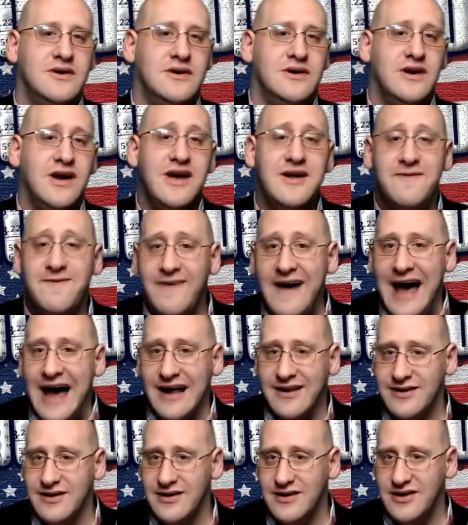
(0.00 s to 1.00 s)
In
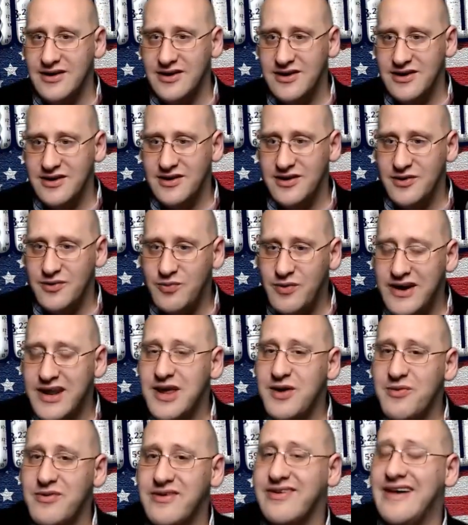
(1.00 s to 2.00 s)
fact, when he
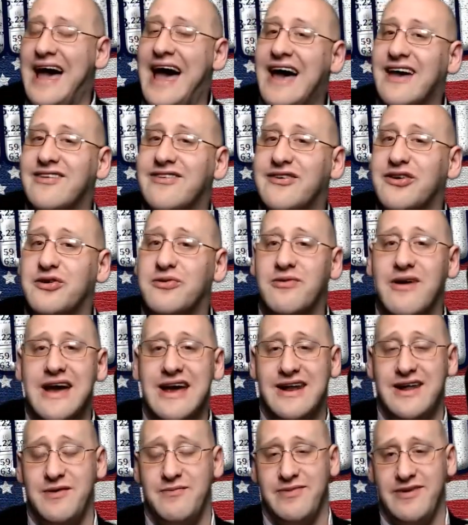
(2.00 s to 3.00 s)
was asked to grade
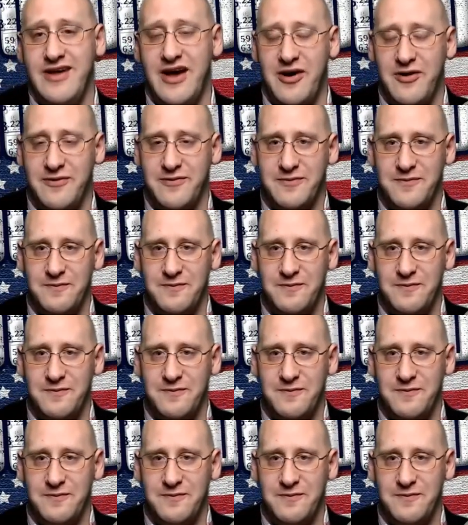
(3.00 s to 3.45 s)
himself